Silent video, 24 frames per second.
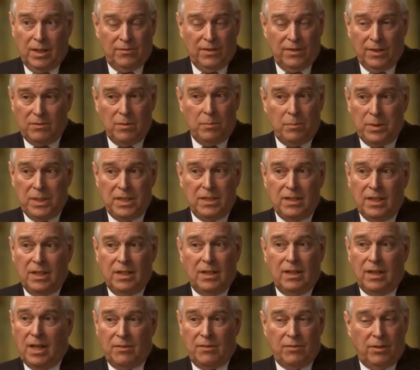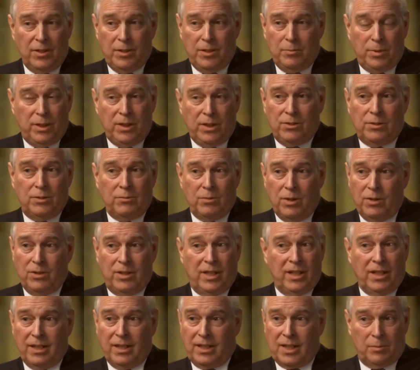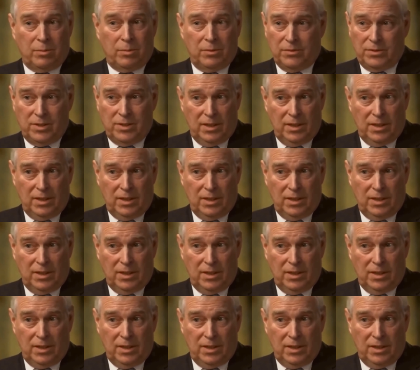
I've never been. I've only been to Woking a couple of